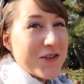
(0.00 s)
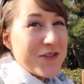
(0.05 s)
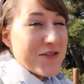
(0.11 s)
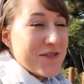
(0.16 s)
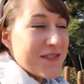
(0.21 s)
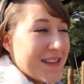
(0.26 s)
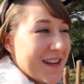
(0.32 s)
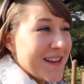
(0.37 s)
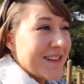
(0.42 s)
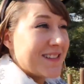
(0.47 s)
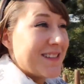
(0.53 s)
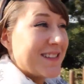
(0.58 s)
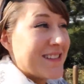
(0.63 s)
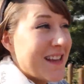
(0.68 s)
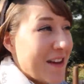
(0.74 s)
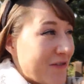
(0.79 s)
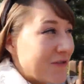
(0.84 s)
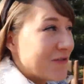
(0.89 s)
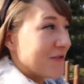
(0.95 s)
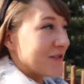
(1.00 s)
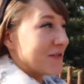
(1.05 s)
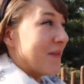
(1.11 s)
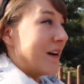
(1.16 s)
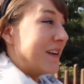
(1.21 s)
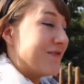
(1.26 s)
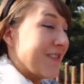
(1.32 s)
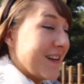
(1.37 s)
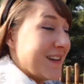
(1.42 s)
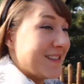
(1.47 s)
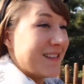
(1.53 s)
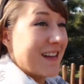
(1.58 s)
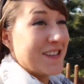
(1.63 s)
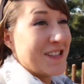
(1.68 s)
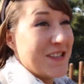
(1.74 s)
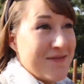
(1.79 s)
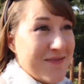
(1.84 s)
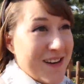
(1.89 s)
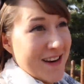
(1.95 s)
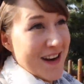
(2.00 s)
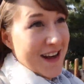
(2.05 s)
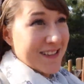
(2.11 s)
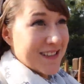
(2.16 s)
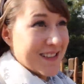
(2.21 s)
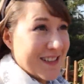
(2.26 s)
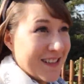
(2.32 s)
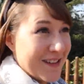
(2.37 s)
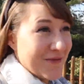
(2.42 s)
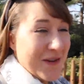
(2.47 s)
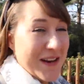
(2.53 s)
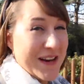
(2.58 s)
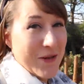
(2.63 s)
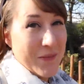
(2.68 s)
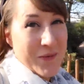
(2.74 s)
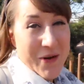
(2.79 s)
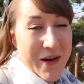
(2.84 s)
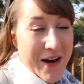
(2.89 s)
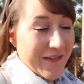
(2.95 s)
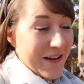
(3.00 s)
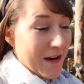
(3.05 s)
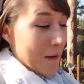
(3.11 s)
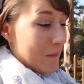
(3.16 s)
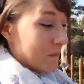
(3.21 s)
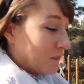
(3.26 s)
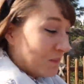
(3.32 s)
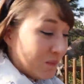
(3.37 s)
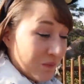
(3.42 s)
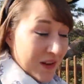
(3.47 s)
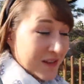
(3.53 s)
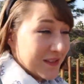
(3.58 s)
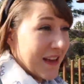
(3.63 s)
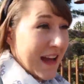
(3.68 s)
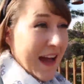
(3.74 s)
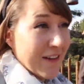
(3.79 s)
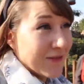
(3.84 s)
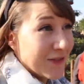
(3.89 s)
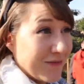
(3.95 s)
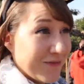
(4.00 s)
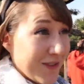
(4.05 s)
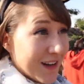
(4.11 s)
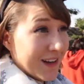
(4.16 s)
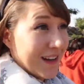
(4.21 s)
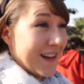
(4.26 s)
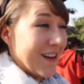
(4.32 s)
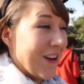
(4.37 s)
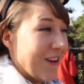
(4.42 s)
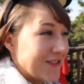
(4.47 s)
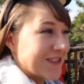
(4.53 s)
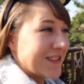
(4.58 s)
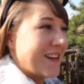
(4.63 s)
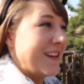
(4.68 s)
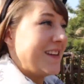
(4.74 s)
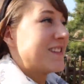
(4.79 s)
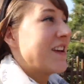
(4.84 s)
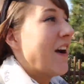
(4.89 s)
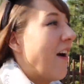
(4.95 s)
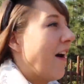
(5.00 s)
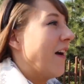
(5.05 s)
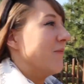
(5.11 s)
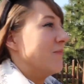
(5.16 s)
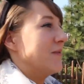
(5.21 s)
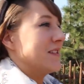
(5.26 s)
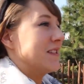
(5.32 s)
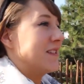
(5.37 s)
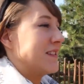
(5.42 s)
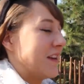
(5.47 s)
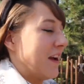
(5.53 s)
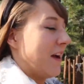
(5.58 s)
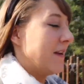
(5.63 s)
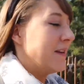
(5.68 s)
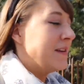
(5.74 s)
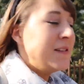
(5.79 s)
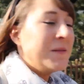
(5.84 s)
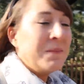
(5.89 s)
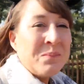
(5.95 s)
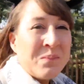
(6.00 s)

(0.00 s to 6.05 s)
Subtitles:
good news is that Seven Dwarfs Mine Train is actually right next to the Winnie the Pooh area, so I haven't really lost any time, which is good.